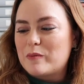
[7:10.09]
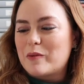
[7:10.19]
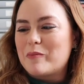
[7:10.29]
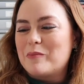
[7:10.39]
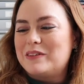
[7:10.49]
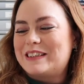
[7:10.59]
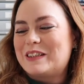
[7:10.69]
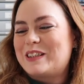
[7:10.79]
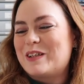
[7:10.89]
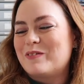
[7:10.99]
My mum is
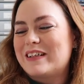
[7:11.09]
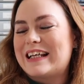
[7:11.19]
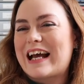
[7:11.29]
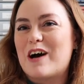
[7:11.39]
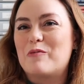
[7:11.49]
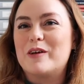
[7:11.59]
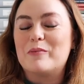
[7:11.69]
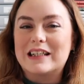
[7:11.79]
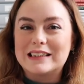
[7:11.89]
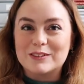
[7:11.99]
also really happy
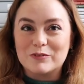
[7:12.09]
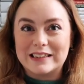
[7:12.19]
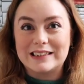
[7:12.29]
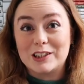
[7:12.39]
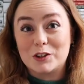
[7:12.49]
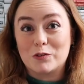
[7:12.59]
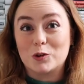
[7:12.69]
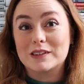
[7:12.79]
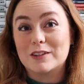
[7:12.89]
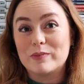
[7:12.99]
because the vintage
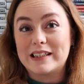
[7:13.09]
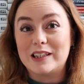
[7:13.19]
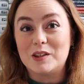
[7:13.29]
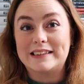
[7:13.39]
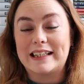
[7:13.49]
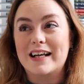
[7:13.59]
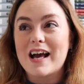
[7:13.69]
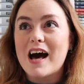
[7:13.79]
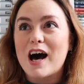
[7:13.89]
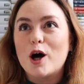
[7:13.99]
forks I've been using
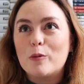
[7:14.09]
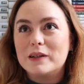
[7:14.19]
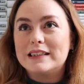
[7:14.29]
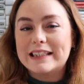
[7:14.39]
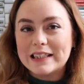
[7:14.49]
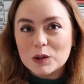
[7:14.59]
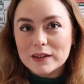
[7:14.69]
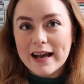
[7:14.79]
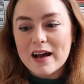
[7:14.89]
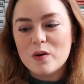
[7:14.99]
up until
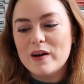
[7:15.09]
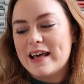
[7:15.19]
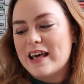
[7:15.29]
now